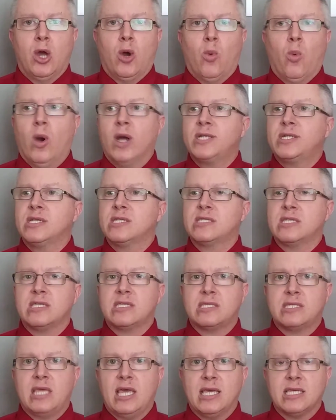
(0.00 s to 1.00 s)
What does this
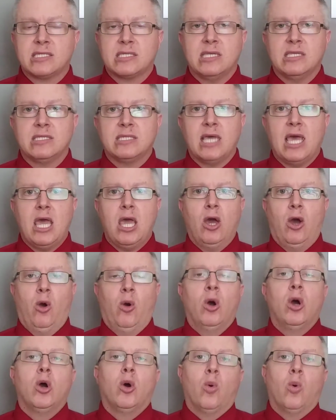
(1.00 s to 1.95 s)
test entail?